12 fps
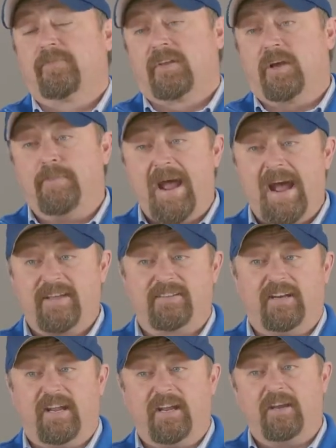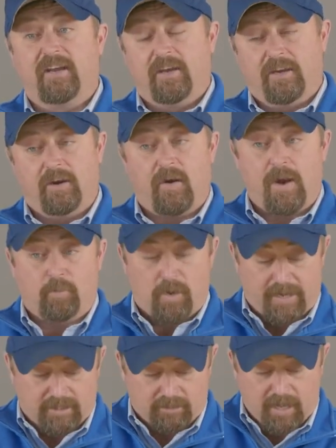capacity, you know, I'm
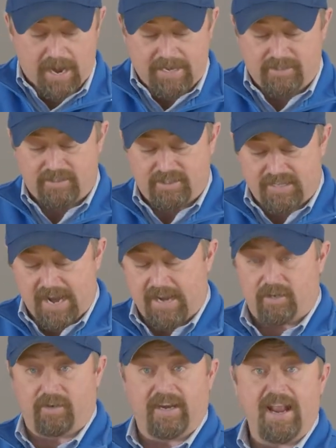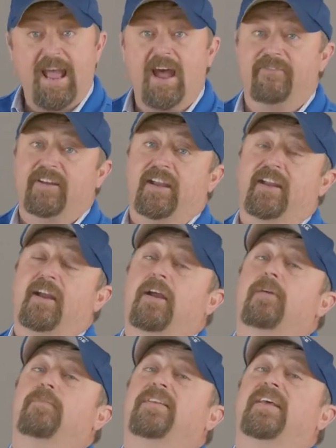running light, standard, and heavy,
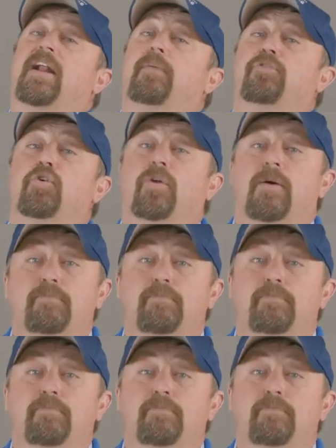but then I'm doing a